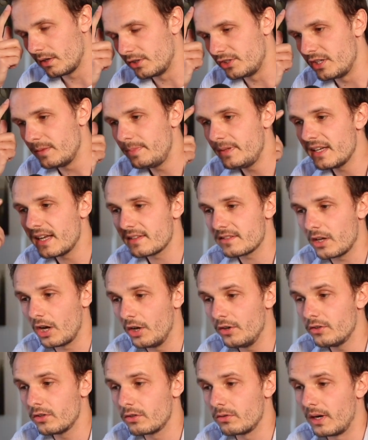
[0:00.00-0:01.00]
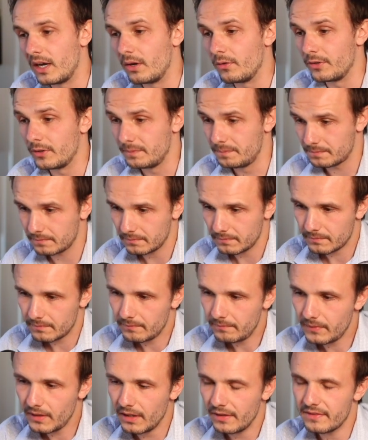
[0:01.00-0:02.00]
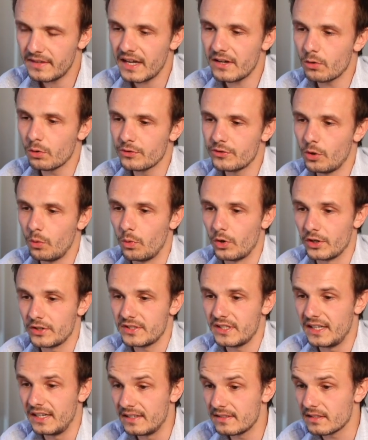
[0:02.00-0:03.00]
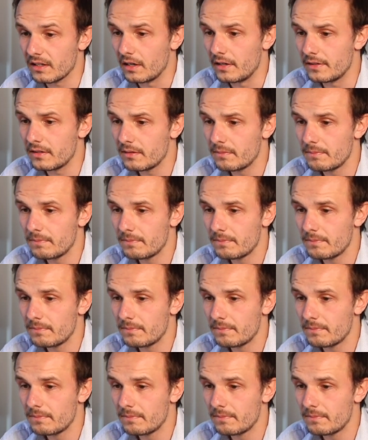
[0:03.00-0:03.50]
GPS underground, that also works inside.